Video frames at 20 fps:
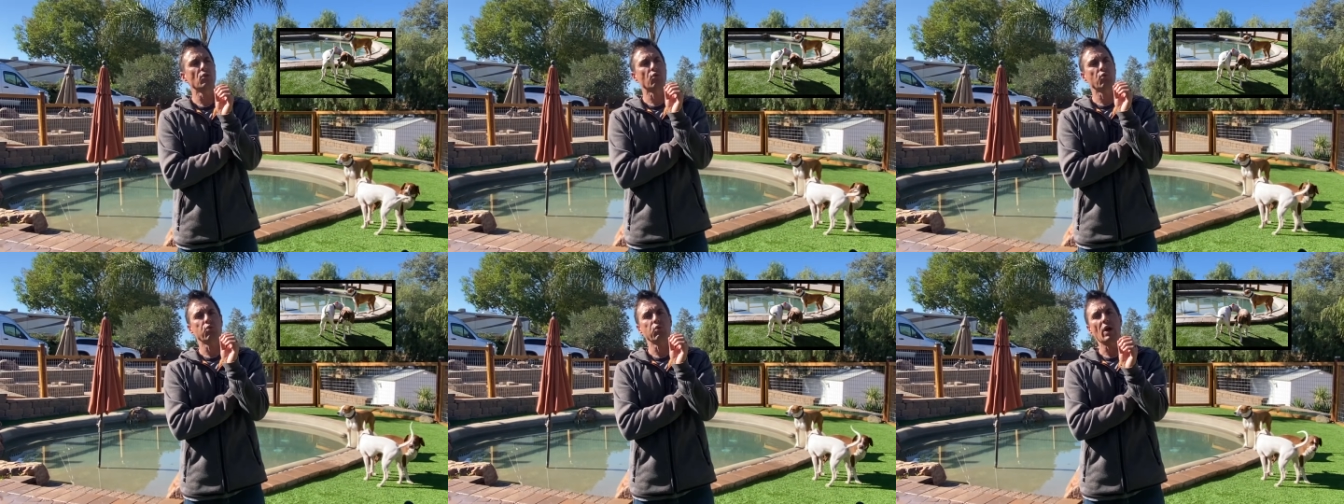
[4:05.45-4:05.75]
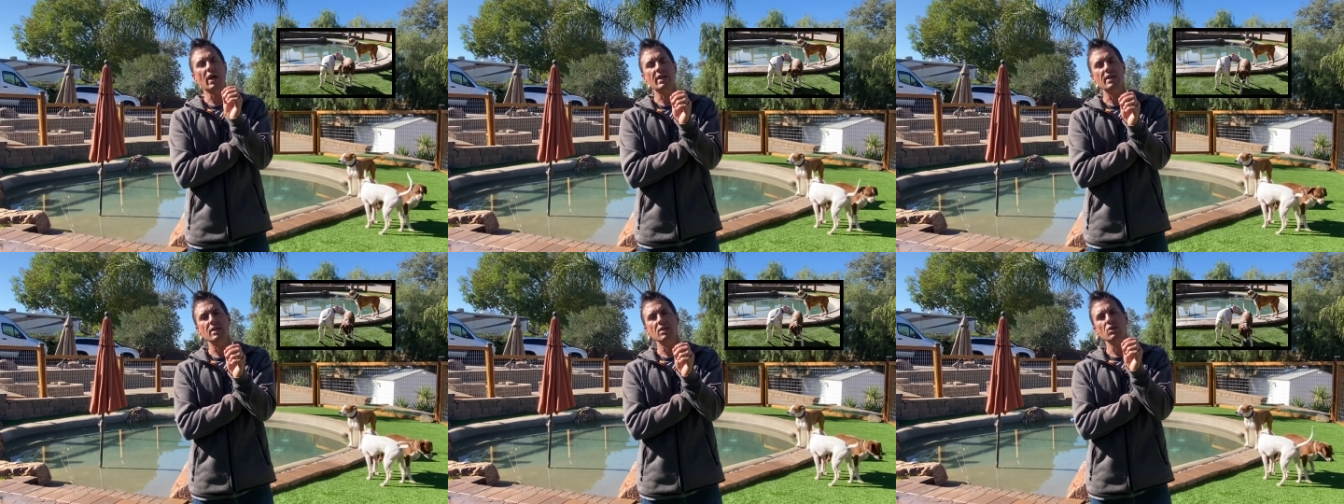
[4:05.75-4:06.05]

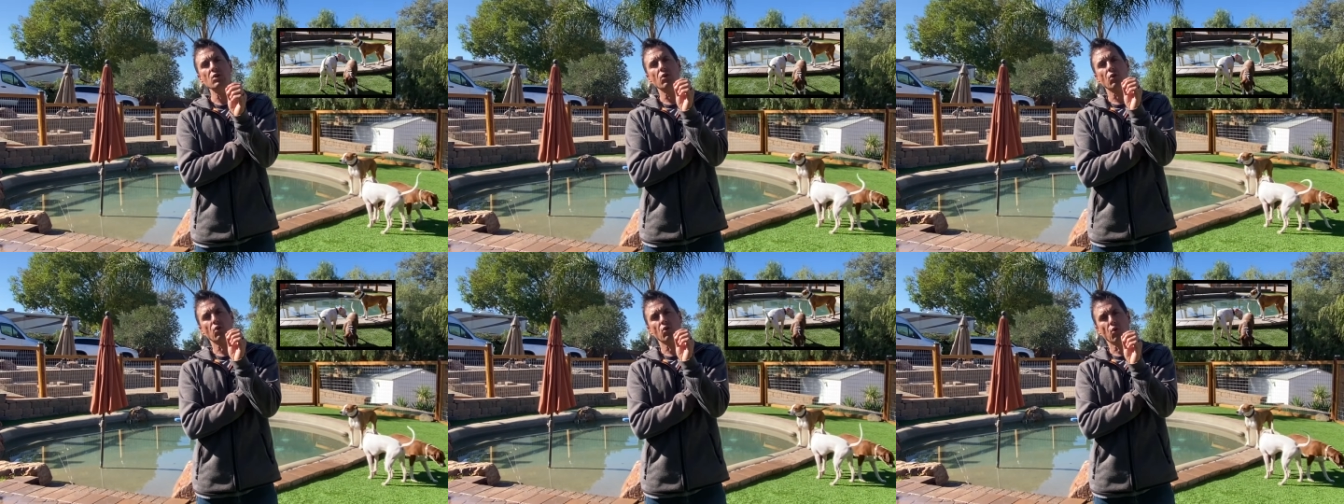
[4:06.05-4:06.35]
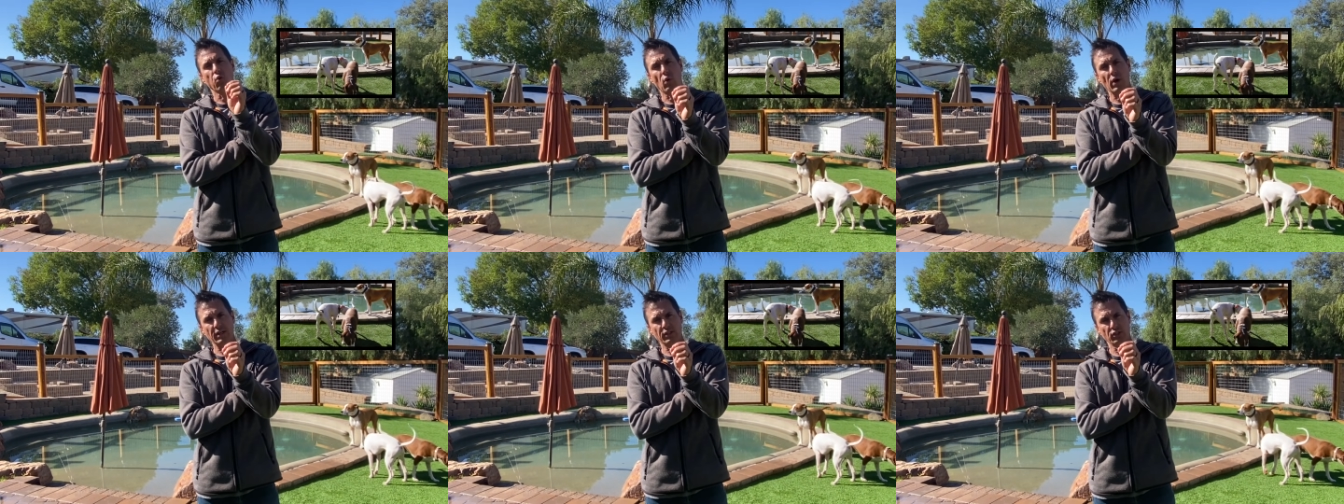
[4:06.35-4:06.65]
write your
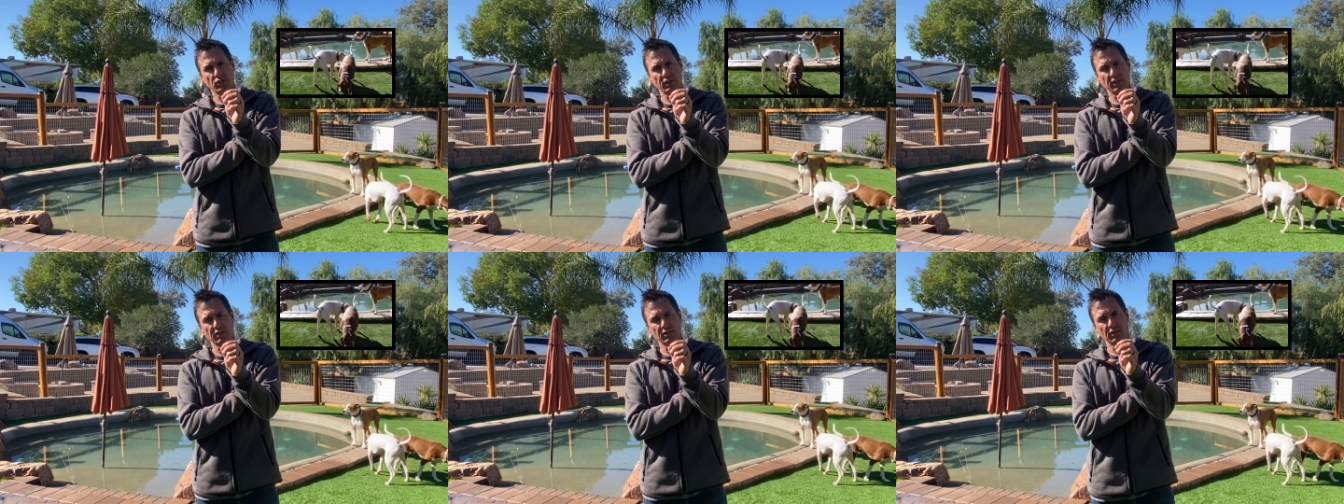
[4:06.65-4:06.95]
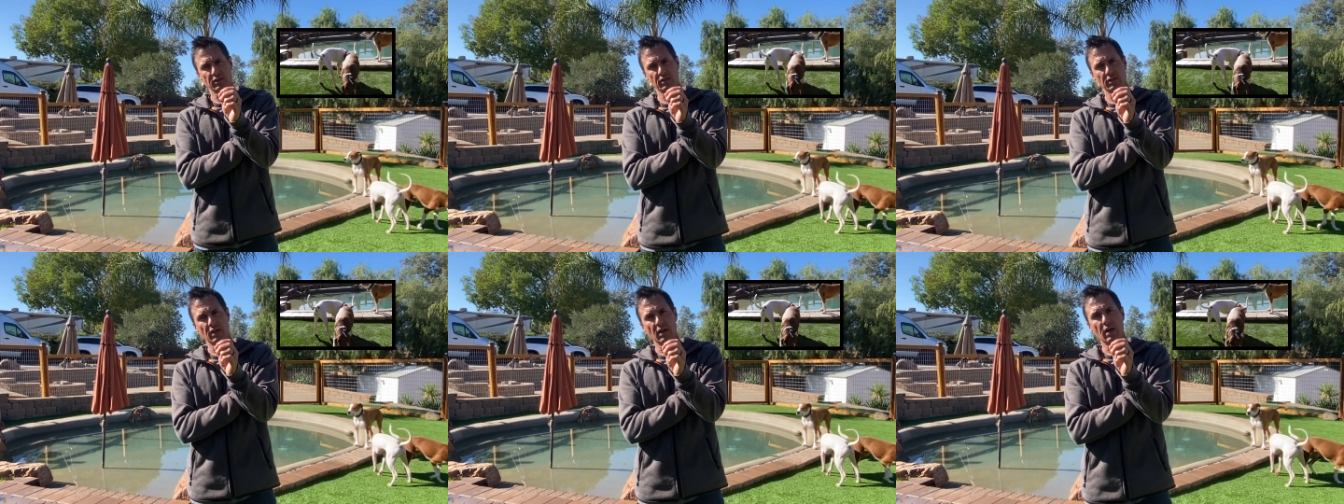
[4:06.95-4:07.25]

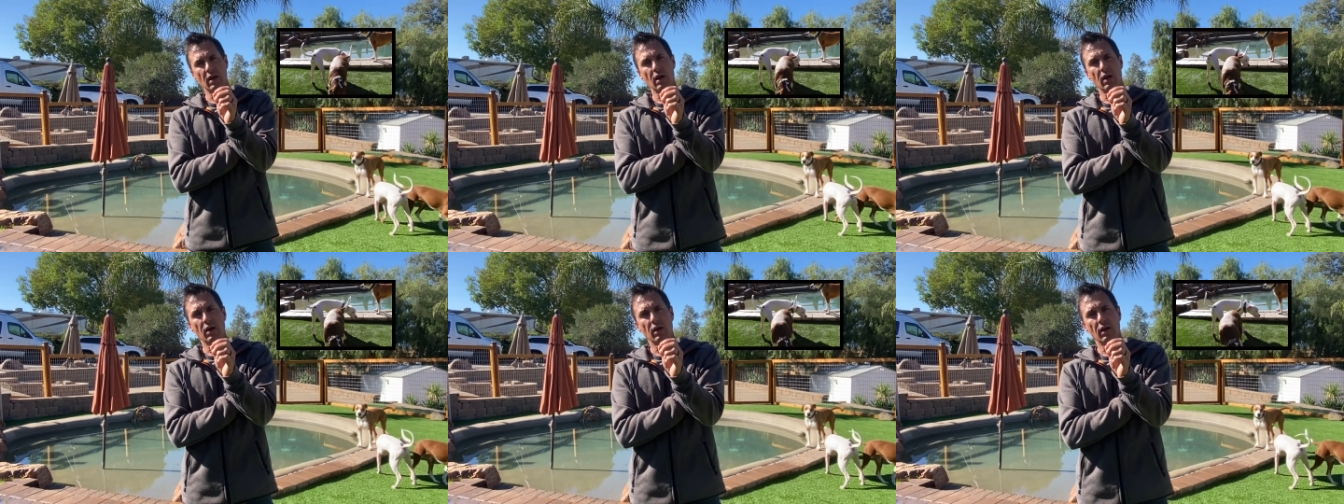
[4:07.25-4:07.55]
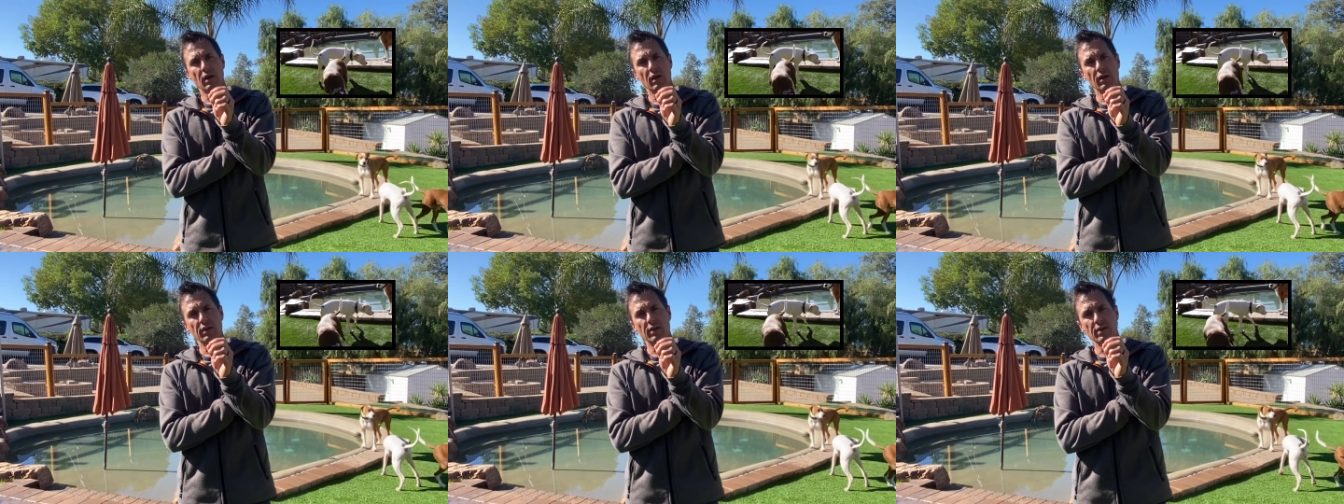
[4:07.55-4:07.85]
questions
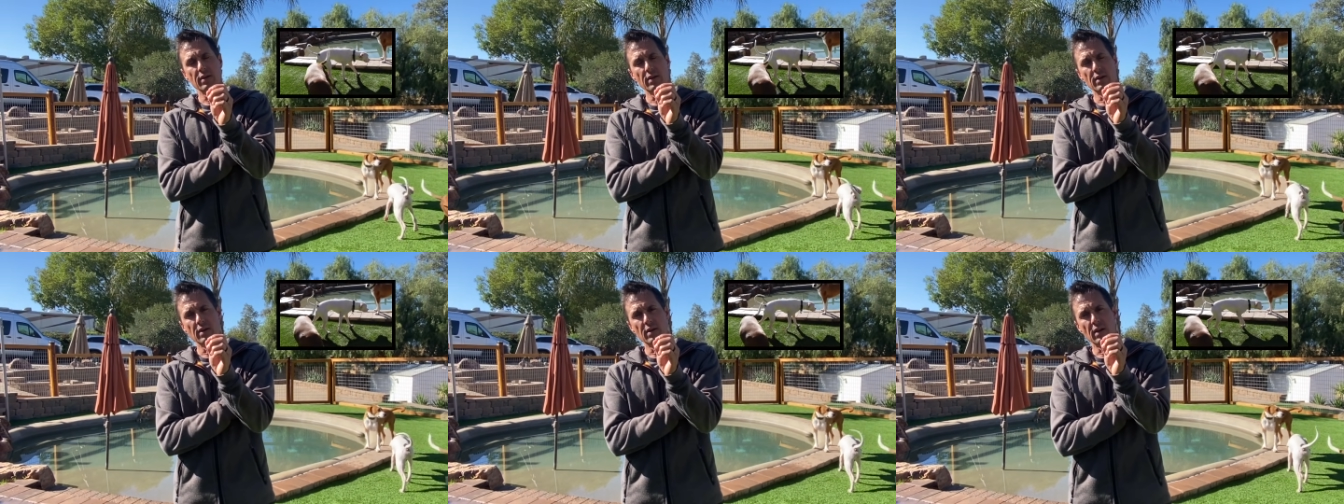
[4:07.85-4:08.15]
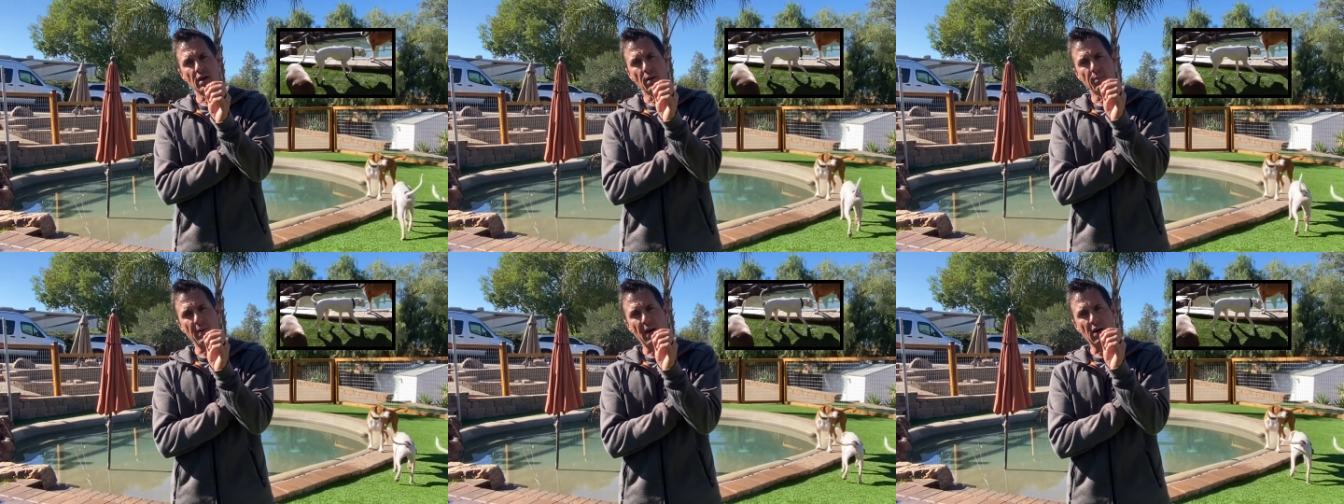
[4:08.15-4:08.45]

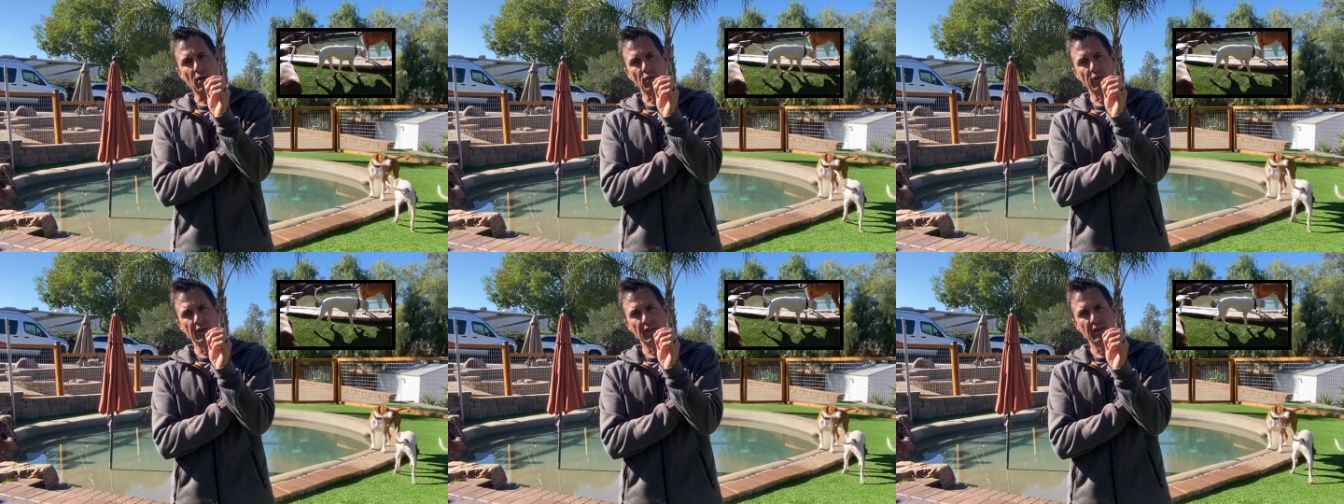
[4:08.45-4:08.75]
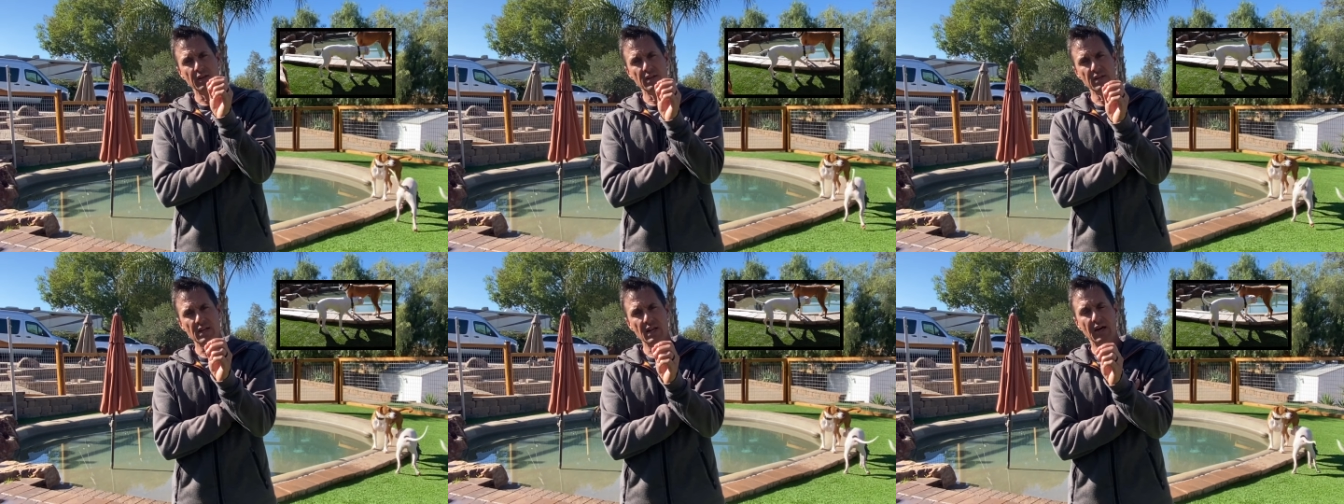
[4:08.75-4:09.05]
about
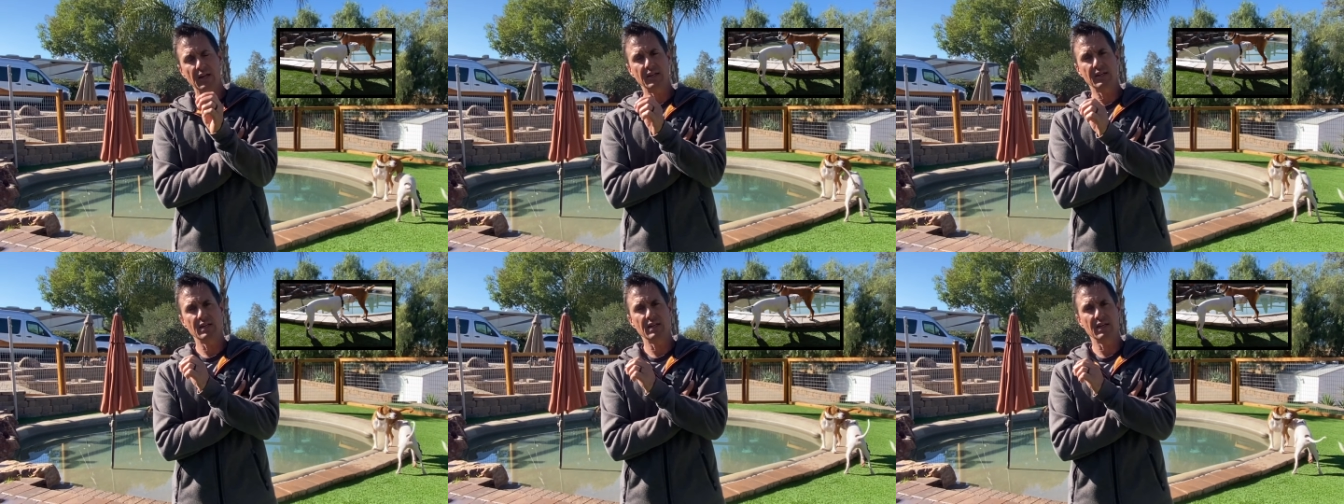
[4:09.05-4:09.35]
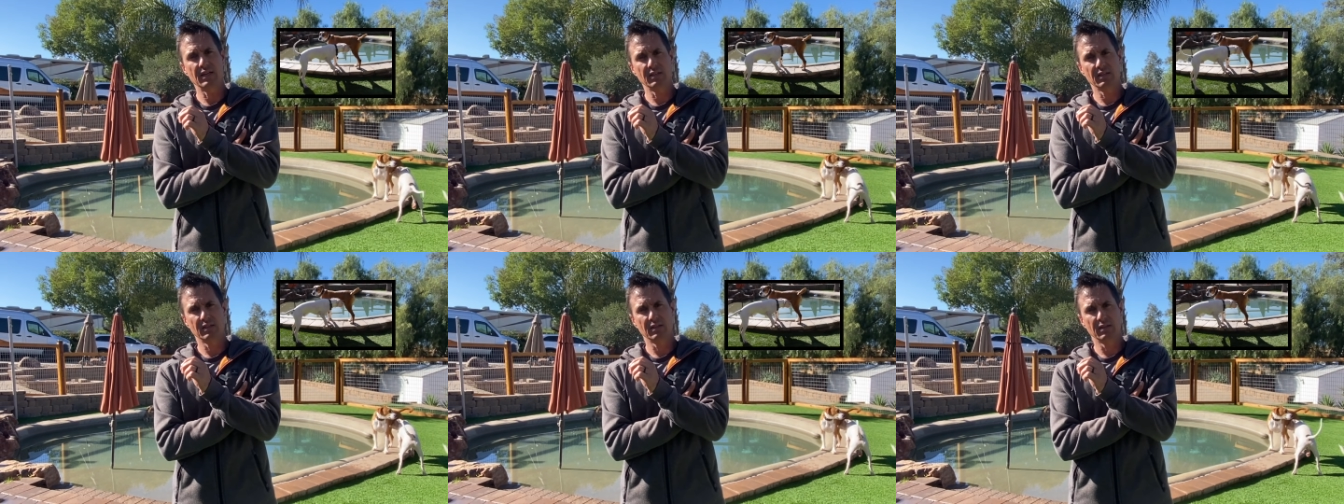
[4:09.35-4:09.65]

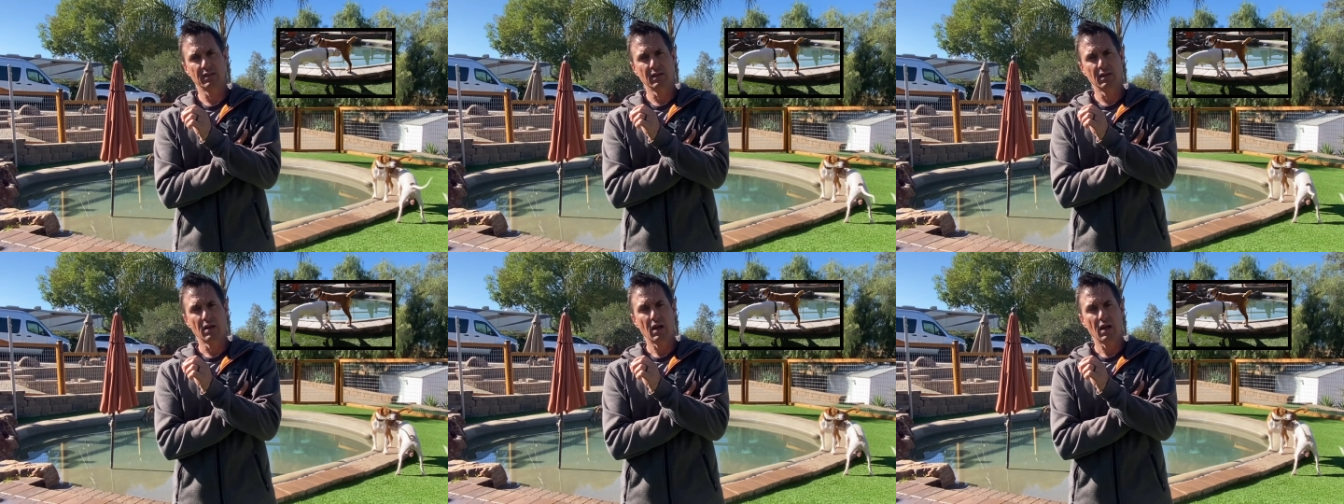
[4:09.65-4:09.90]
nuttiness.